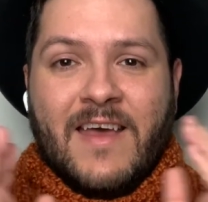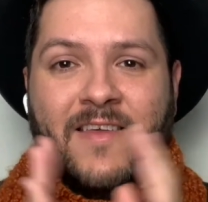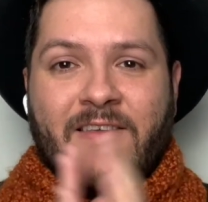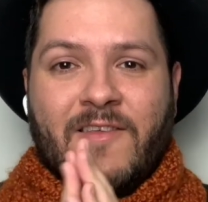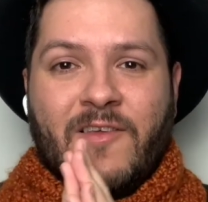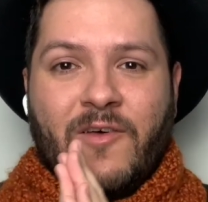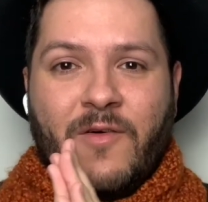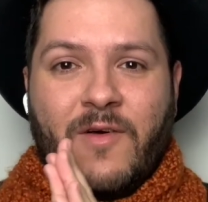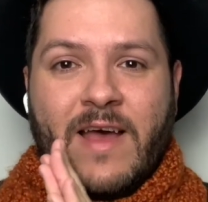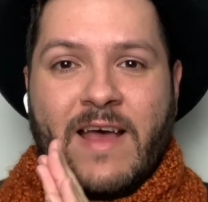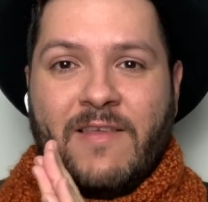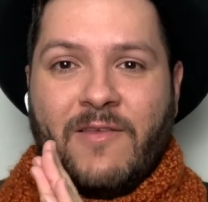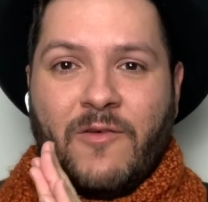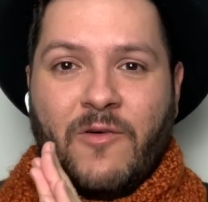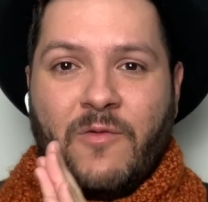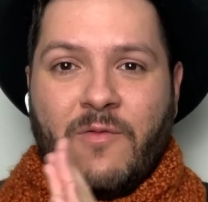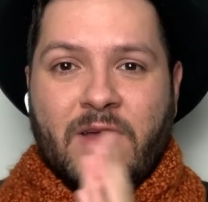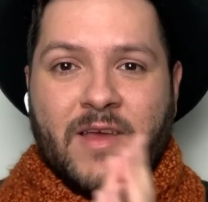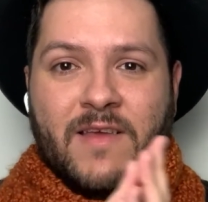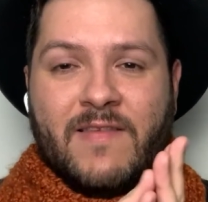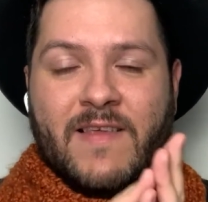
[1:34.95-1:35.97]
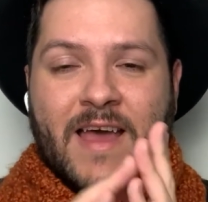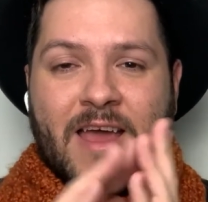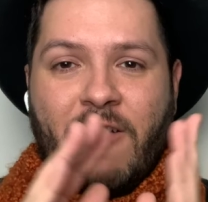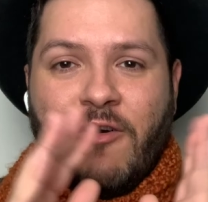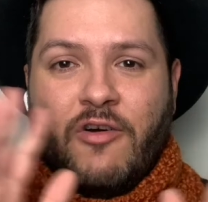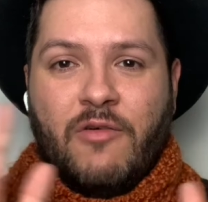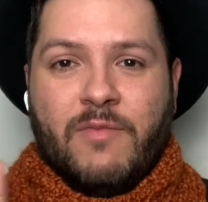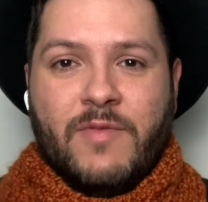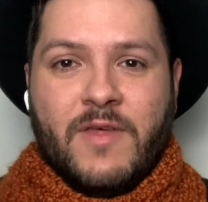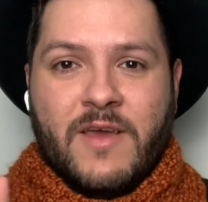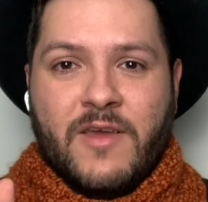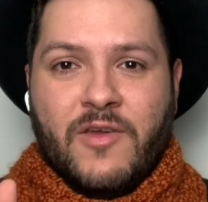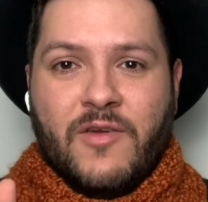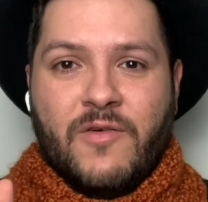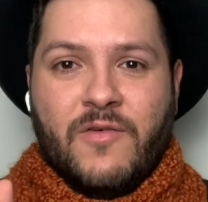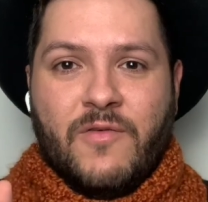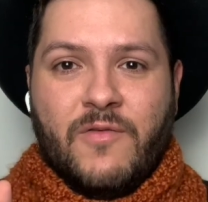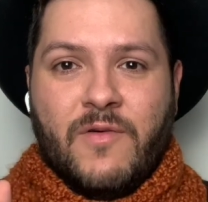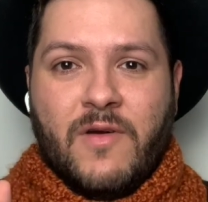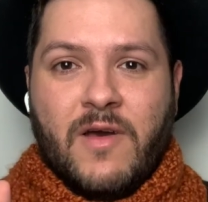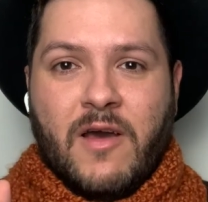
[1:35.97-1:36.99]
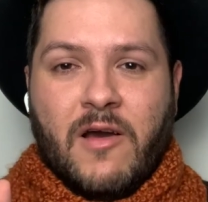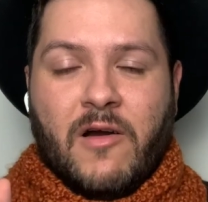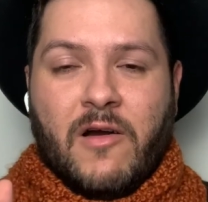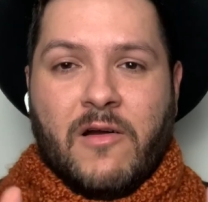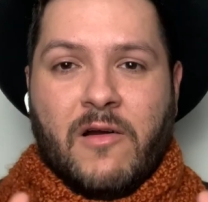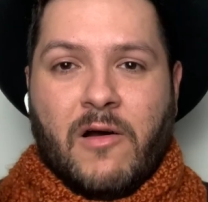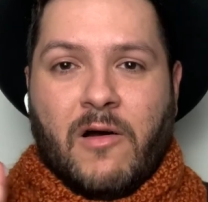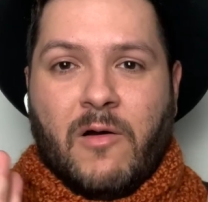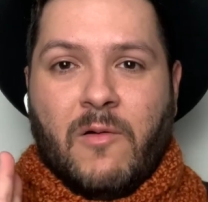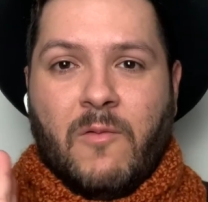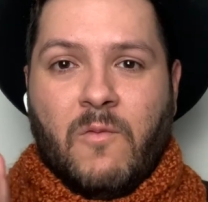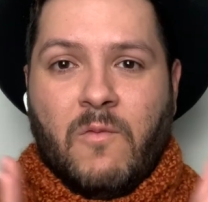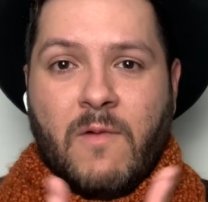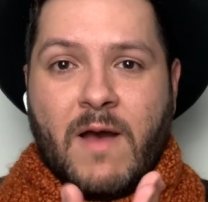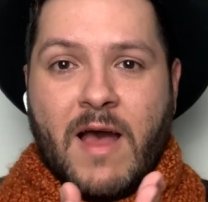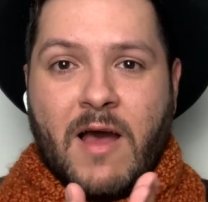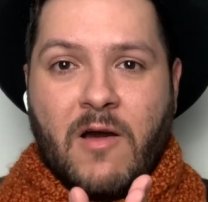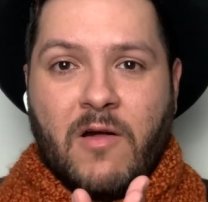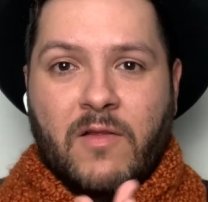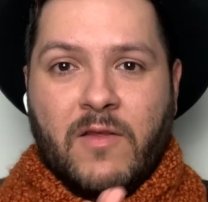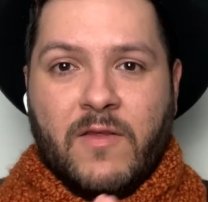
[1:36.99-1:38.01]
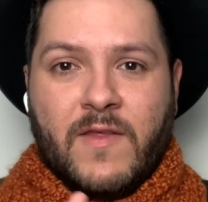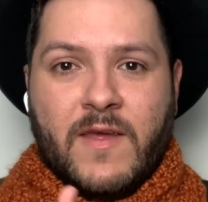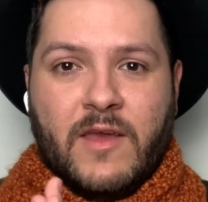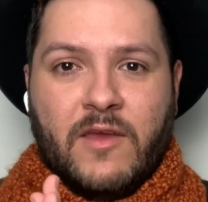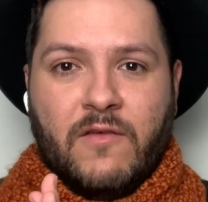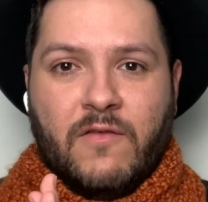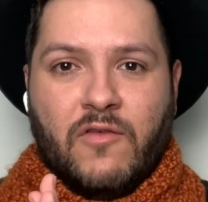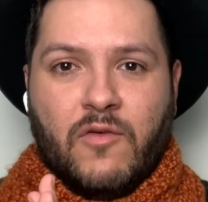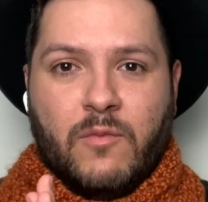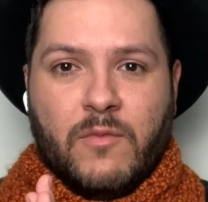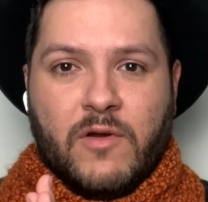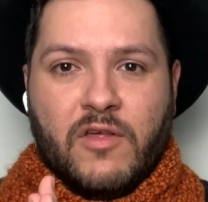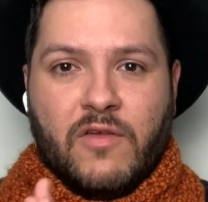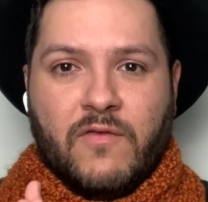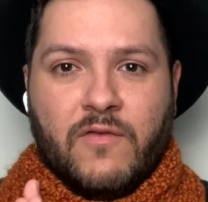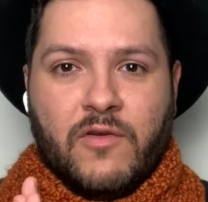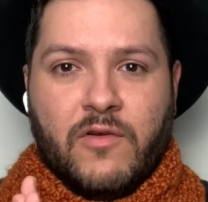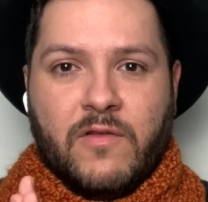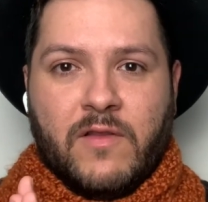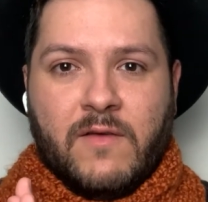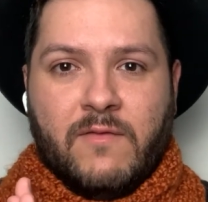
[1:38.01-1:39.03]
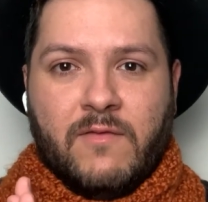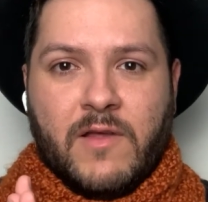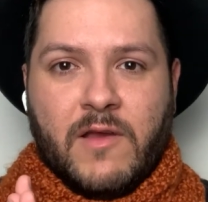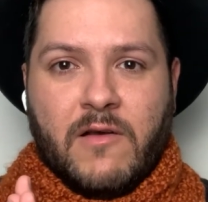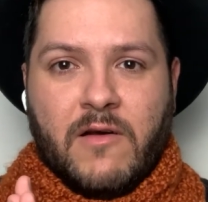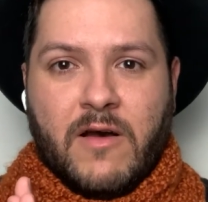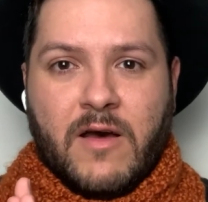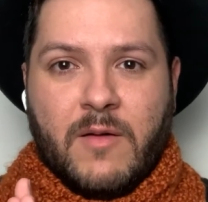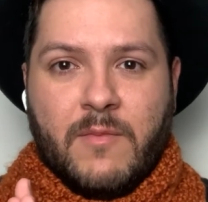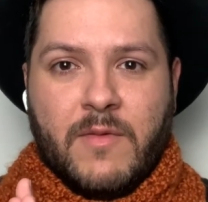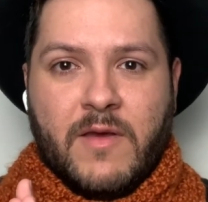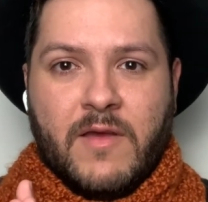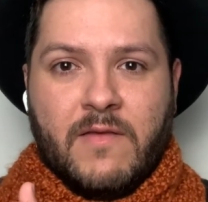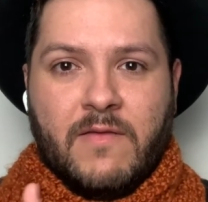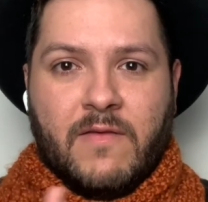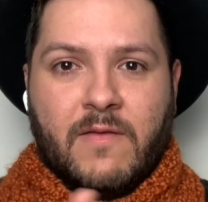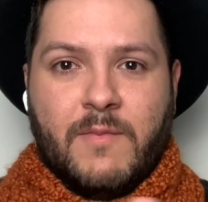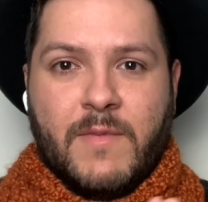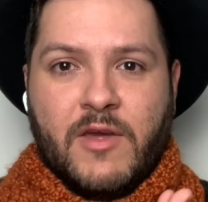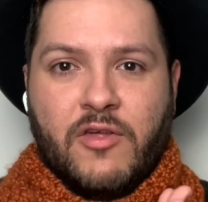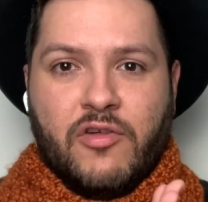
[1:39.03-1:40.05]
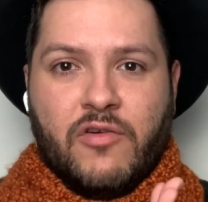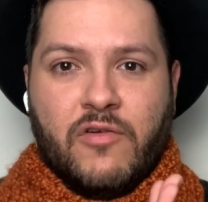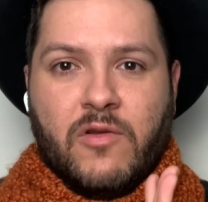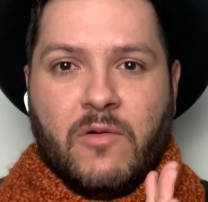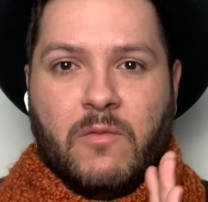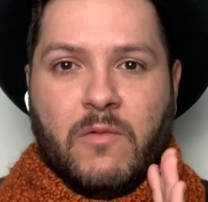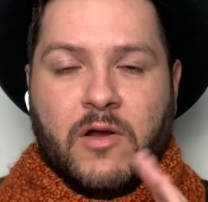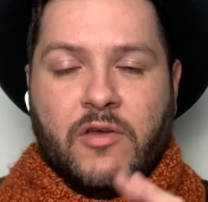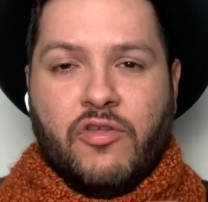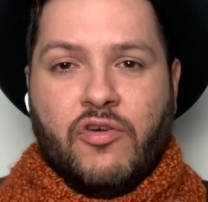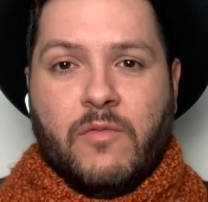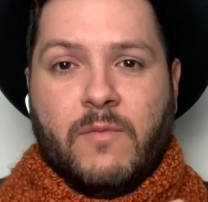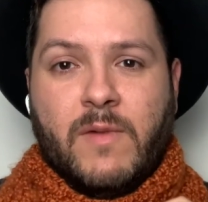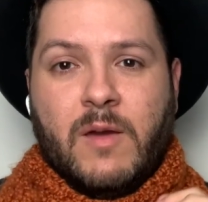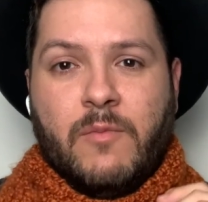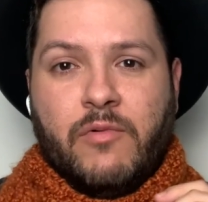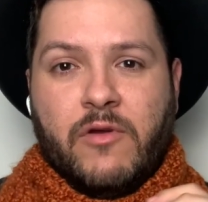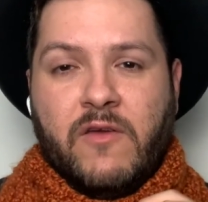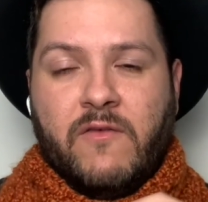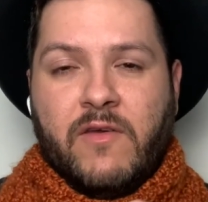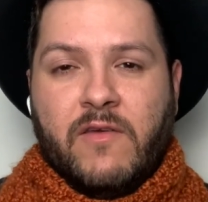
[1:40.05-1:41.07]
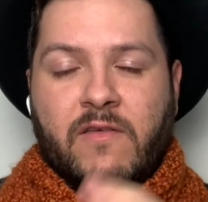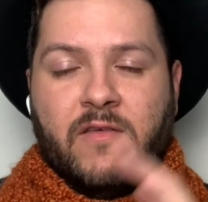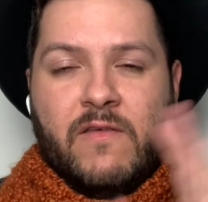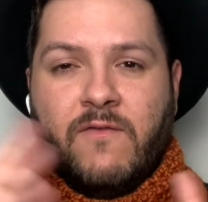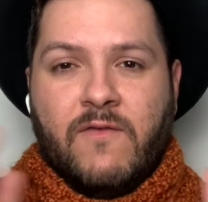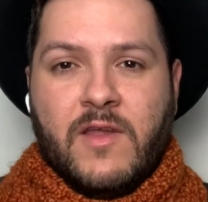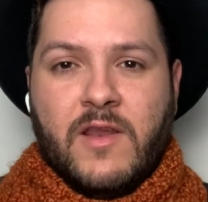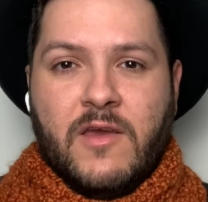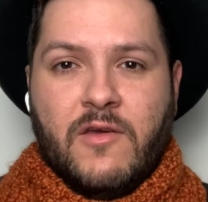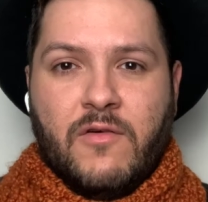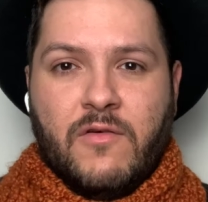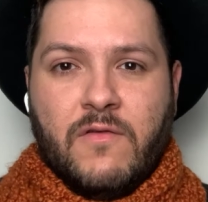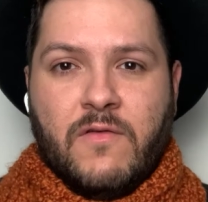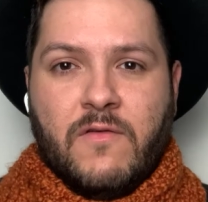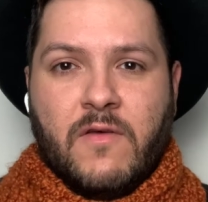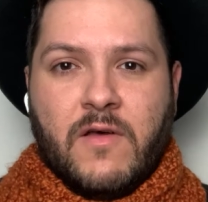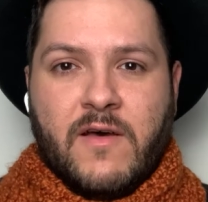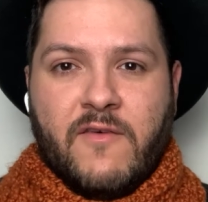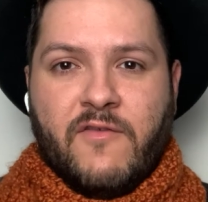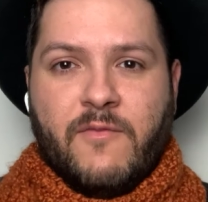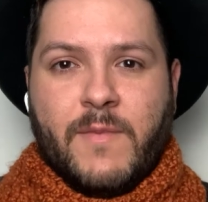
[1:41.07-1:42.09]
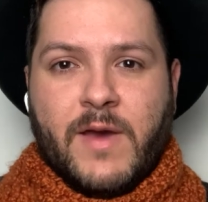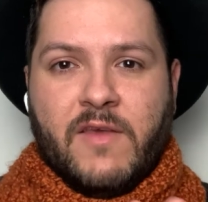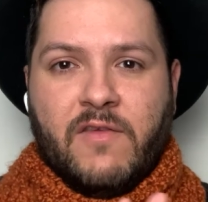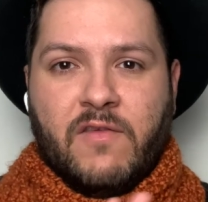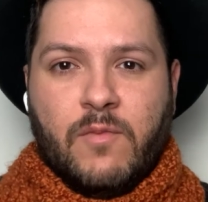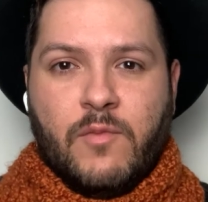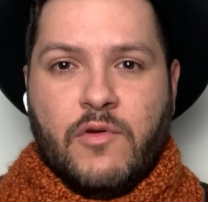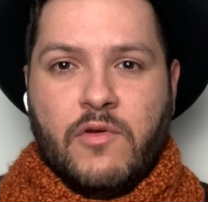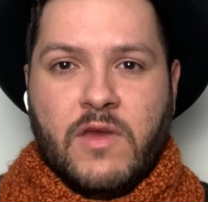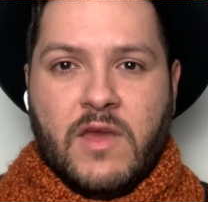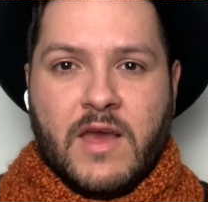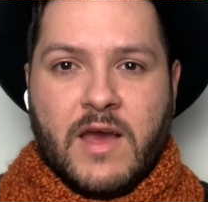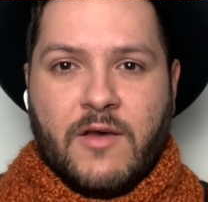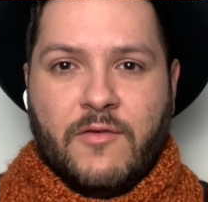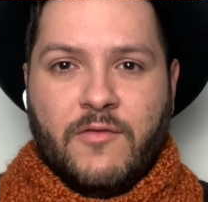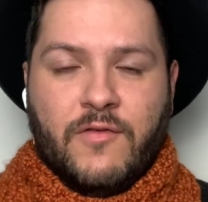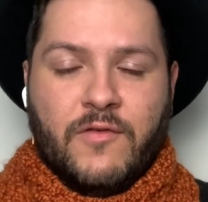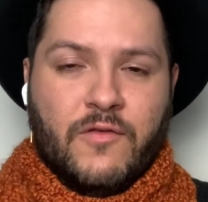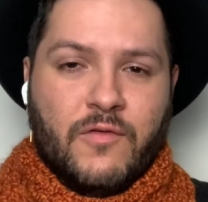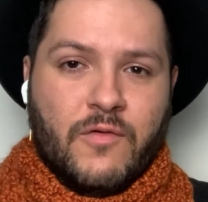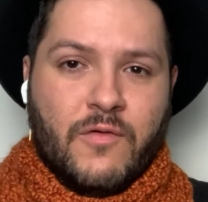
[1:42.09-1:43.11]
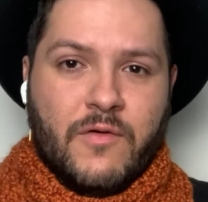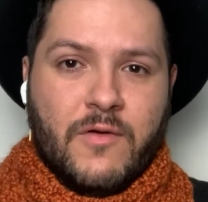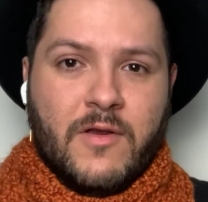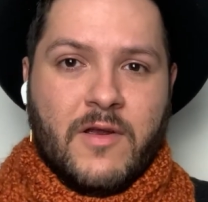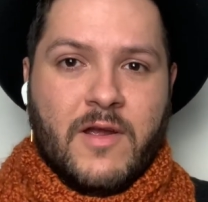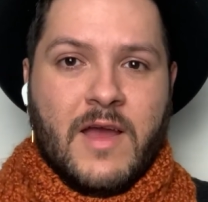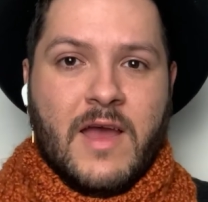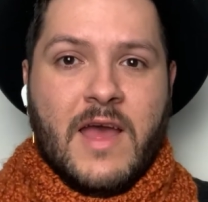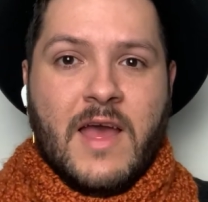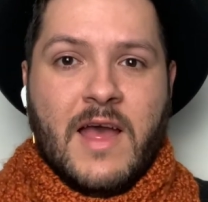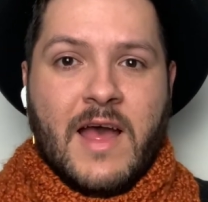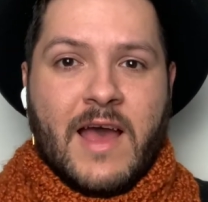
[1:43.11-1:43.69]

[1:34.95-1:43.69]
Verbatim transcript: So as always, I hope that you are all well. Thank you so much for your lovely comments. Make sure to watch all my previous videos of my spooky house tour.